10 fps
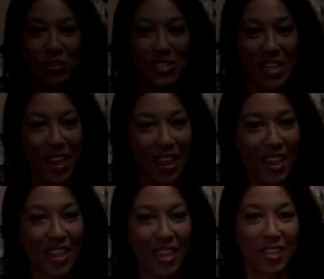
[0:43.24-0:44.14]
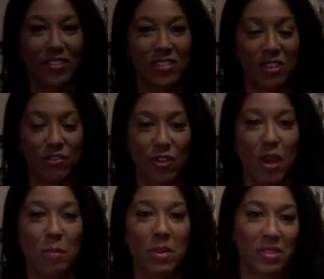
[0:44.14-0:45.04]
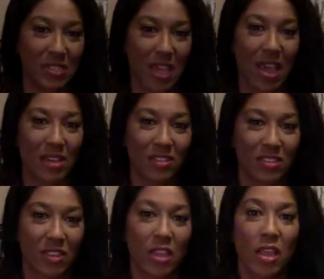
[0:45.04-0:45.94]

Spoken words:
today is from Saks.